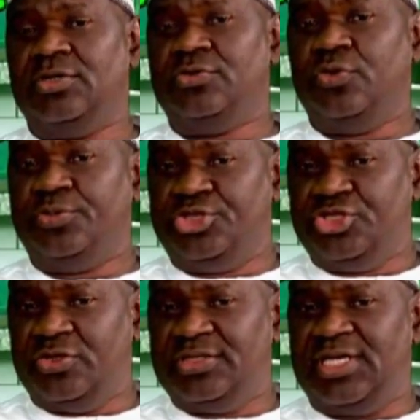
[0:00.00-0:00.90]
to be
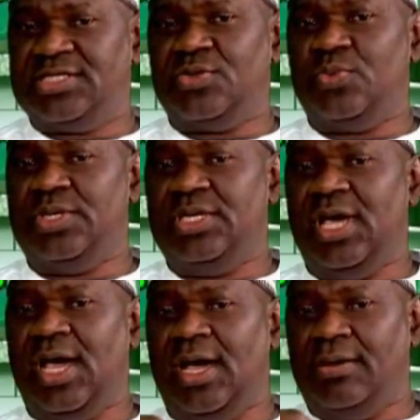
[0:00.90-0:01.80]
sure that we
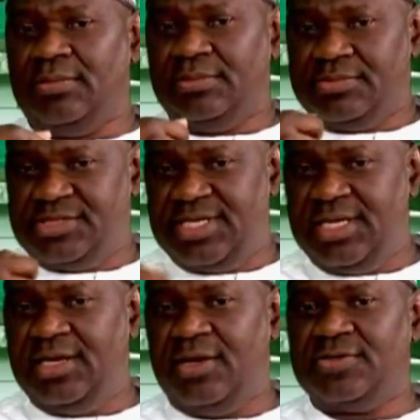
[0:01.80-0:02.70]
are
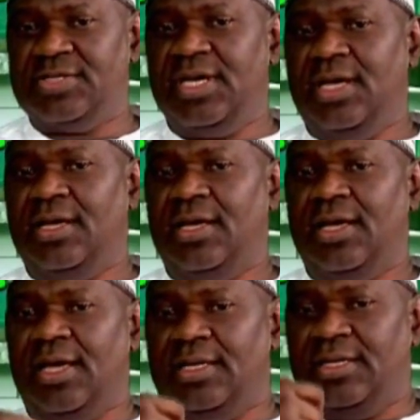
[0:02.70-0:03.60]
sending out
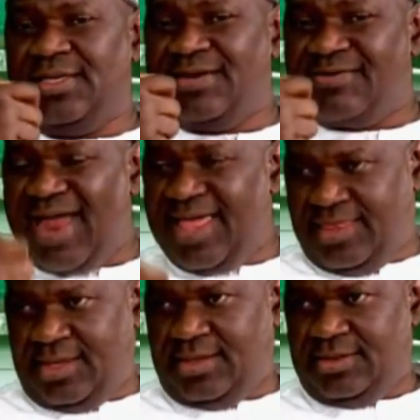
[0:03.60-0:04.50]
the right
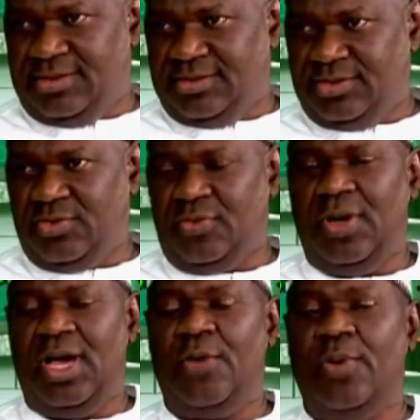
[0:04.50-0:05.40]
thing,
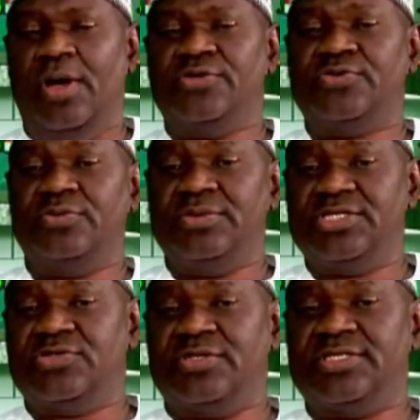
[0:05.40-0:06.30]
and we're also
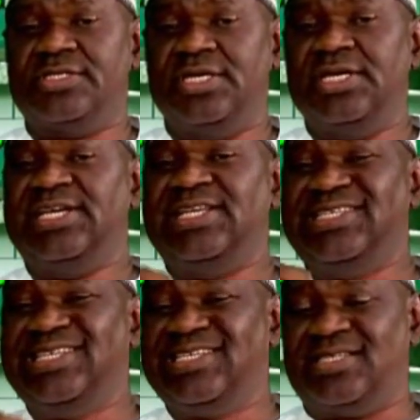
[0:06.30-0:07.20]
discussing in
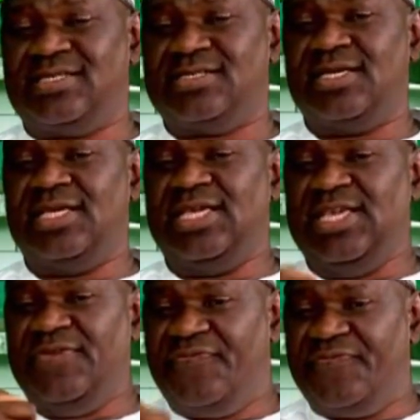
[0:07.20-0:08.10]
details
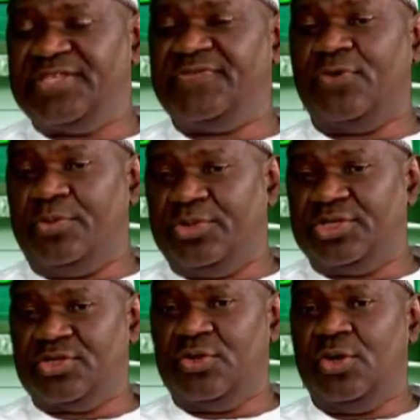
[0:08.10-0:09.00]
effective
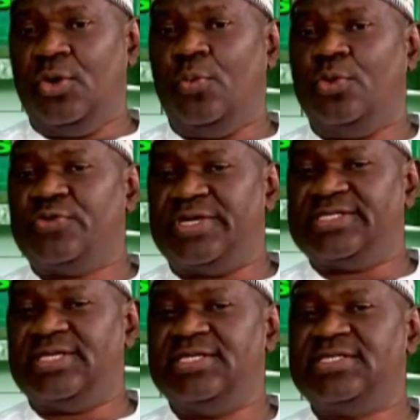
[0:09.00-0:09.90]
communication, what we are
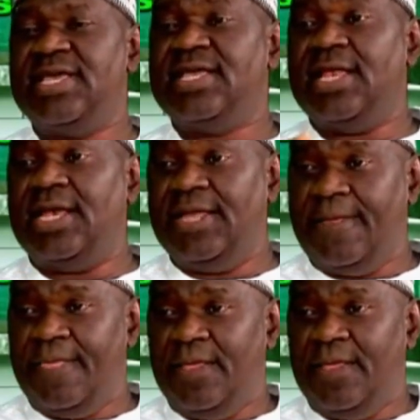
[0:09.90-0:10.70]
saying. Say it clearly,